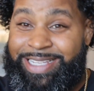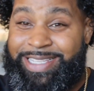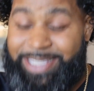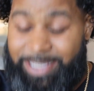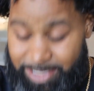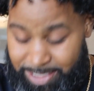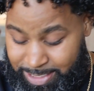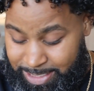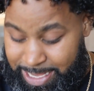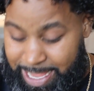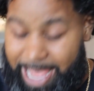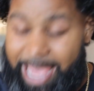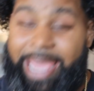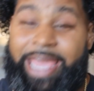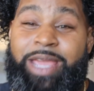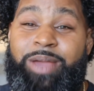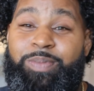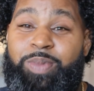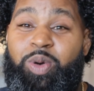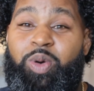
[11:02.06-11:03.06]

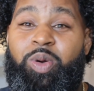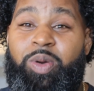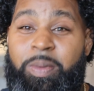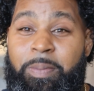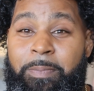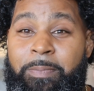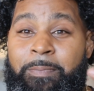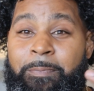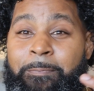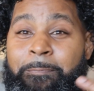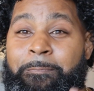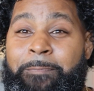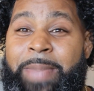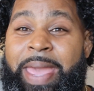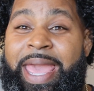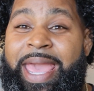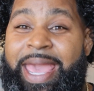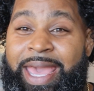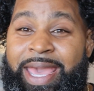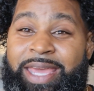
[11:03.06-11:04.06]
disabled
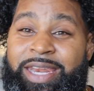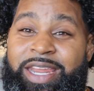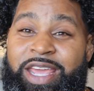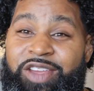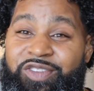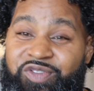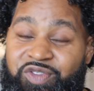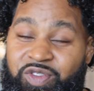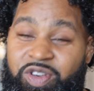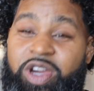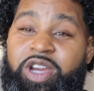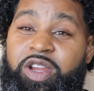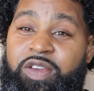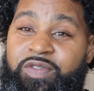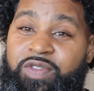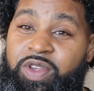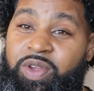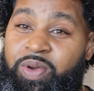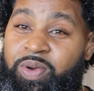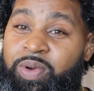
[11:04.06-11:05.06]
man in front
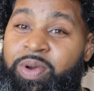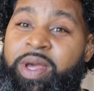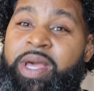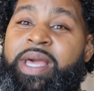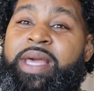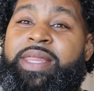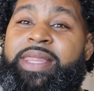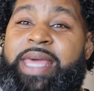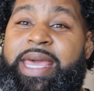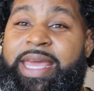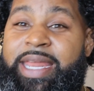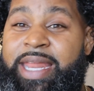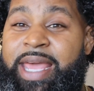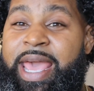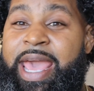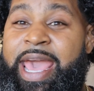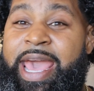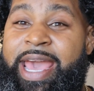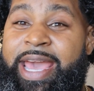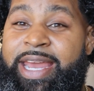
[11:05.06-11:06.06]
of you that
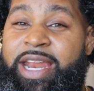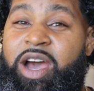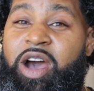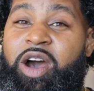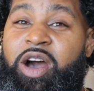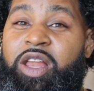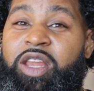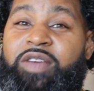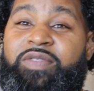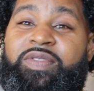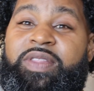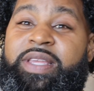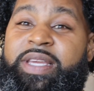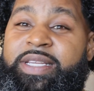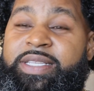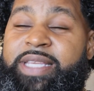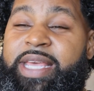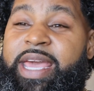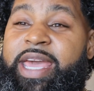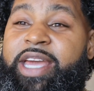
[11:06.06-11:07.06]
had all of
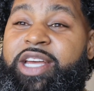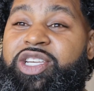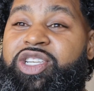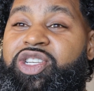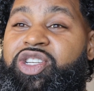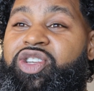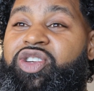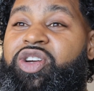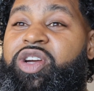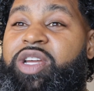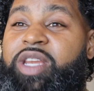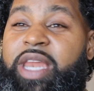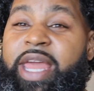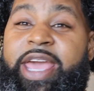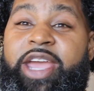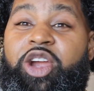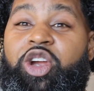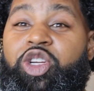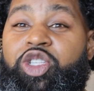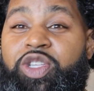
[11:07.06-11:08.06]
these extra
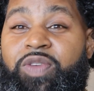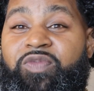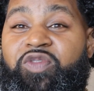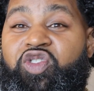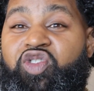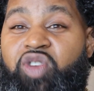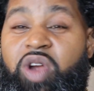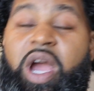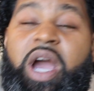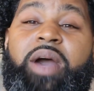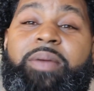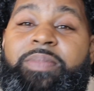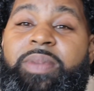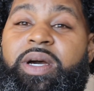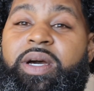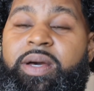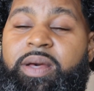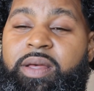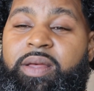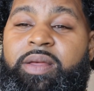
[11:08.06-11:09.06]
layers of
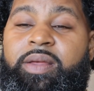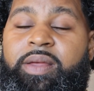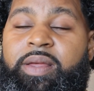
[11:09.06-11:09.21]
trauma.